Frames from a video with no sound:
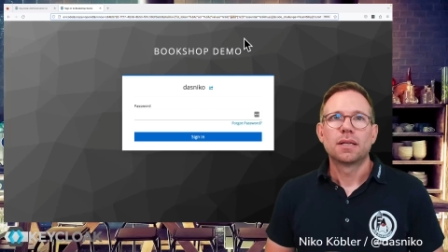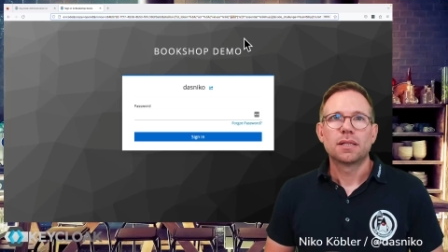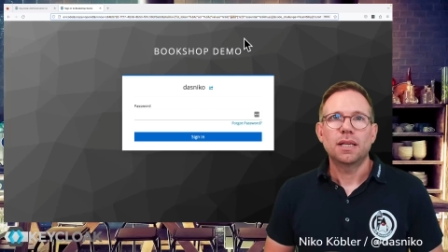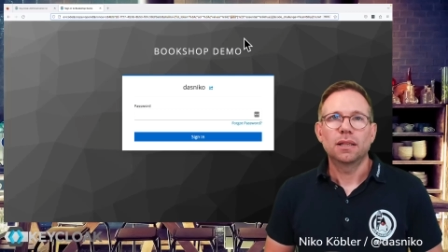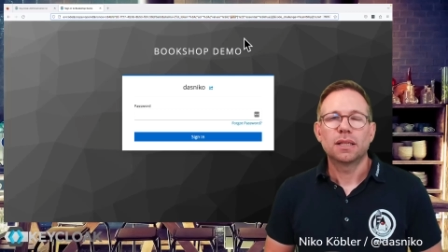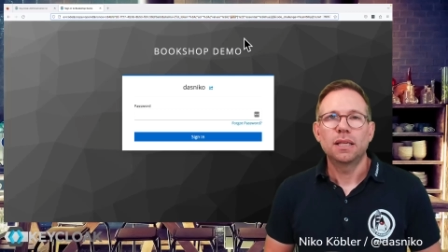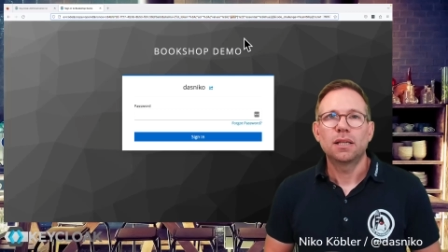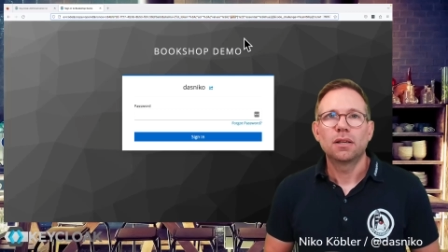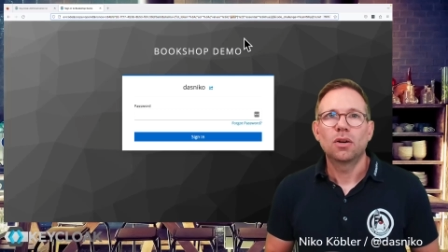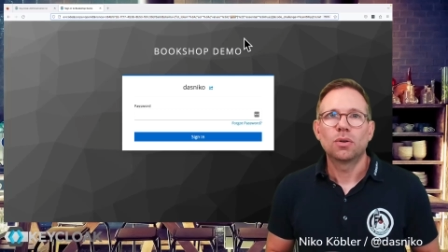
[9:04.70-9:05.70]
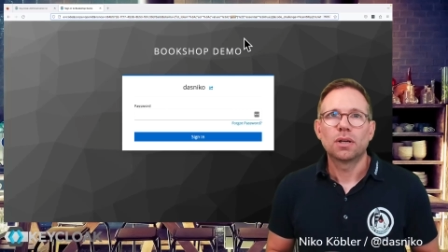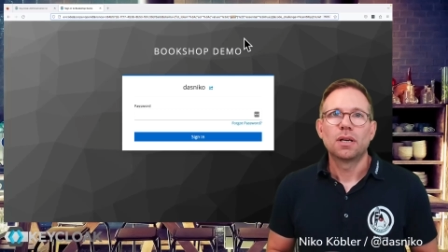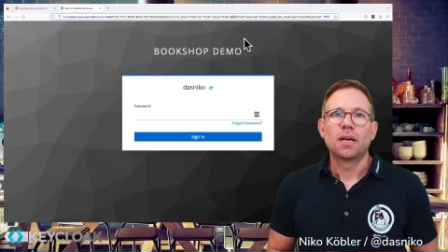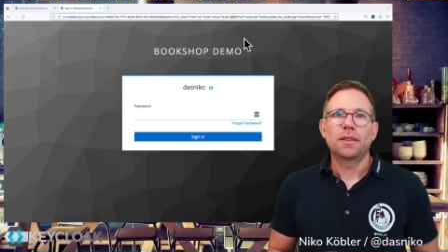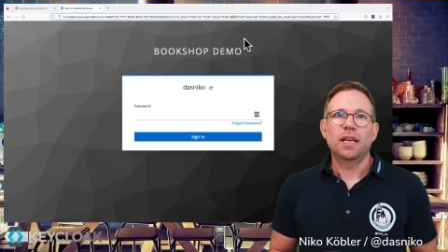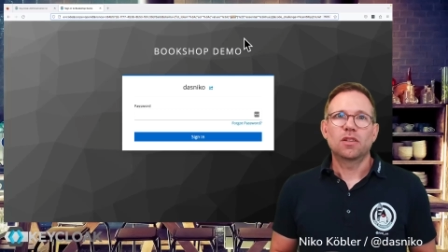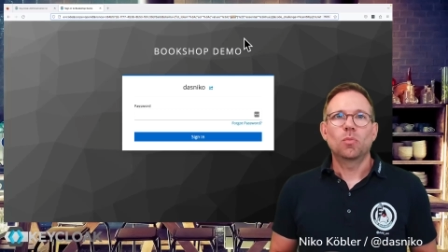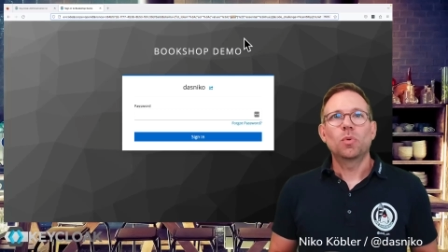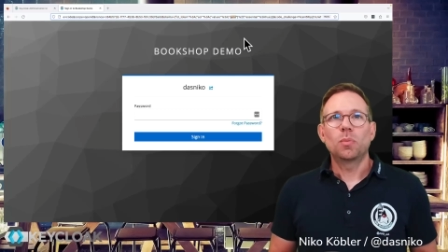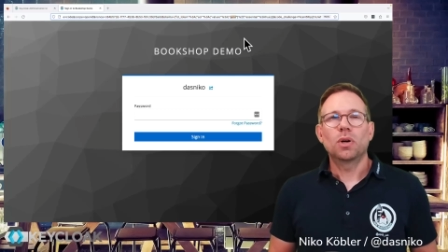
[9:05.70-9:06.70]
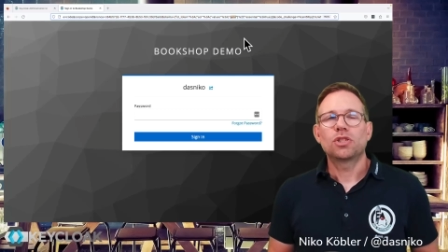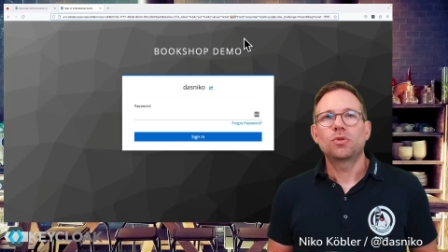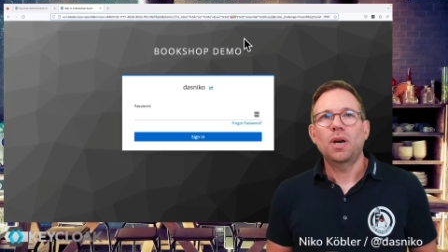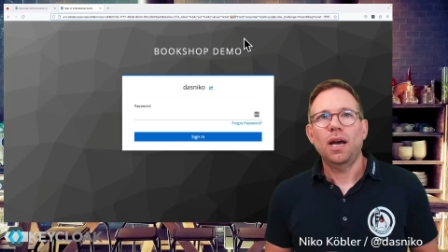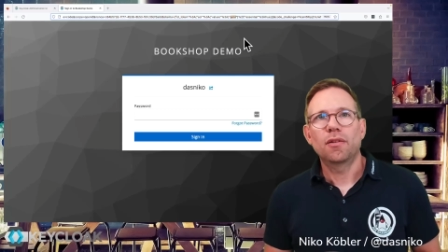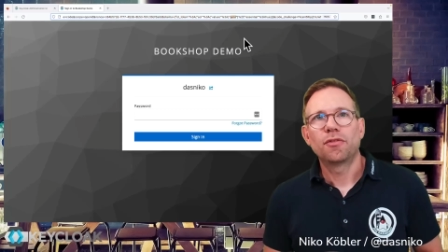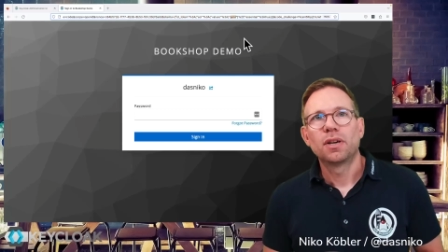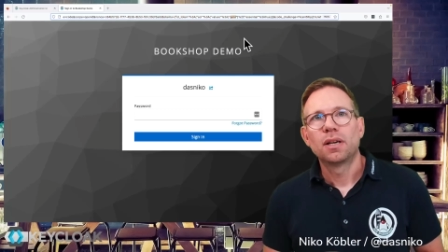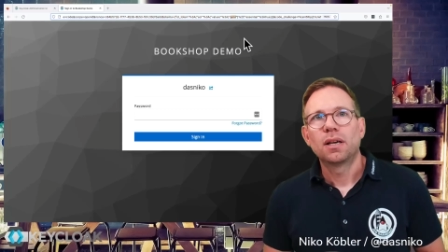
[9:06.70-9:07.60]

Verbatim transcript: Keycloak that we want to have